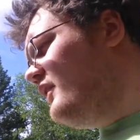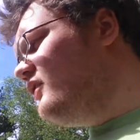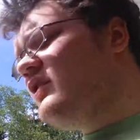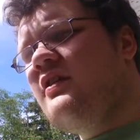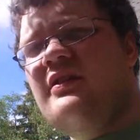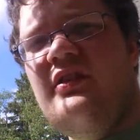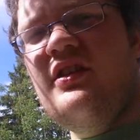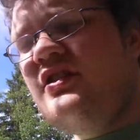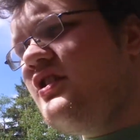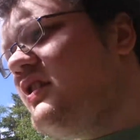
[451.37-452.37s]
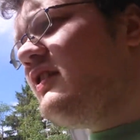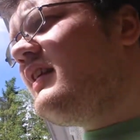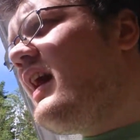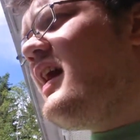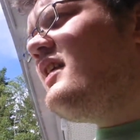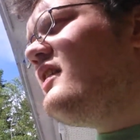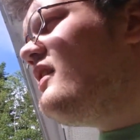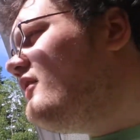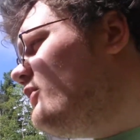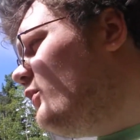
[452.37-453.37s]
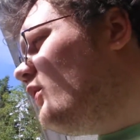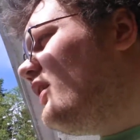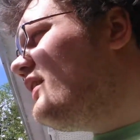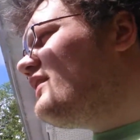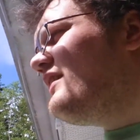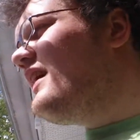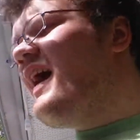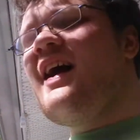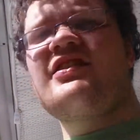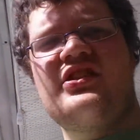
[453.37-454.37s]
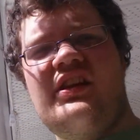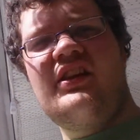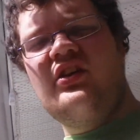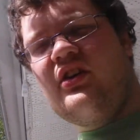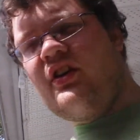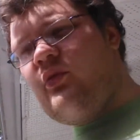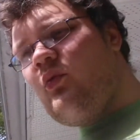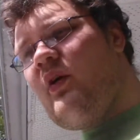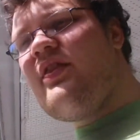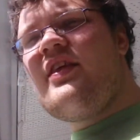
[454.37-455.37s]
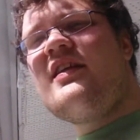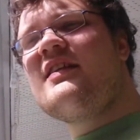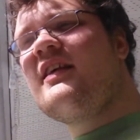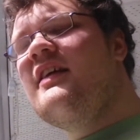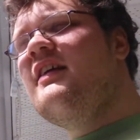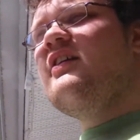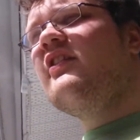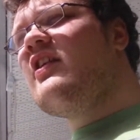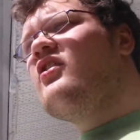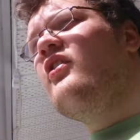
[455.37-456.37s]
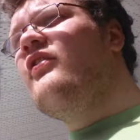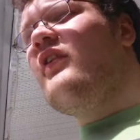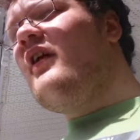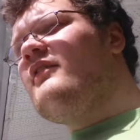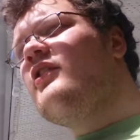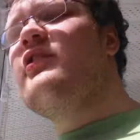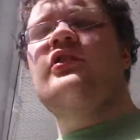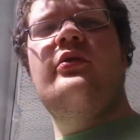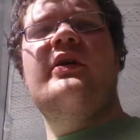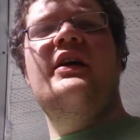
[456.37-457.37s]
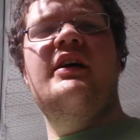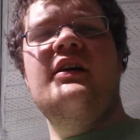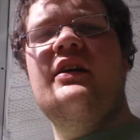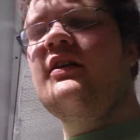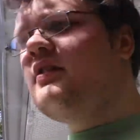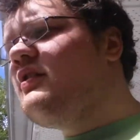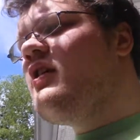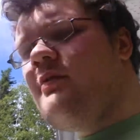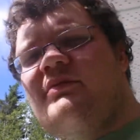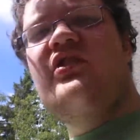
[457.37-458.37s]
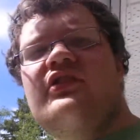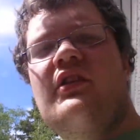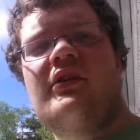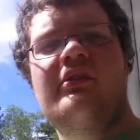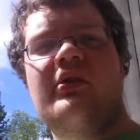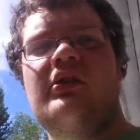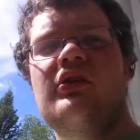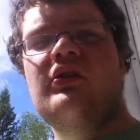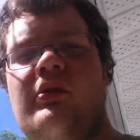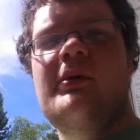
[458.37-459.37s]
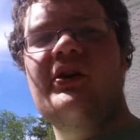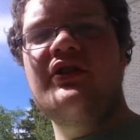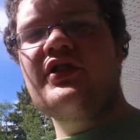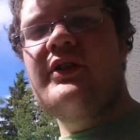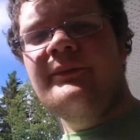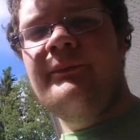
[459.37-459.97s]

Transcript: So you just kind of want to actually cook it with it, because then all the flavors go in and you're not missing out on a whole bunch.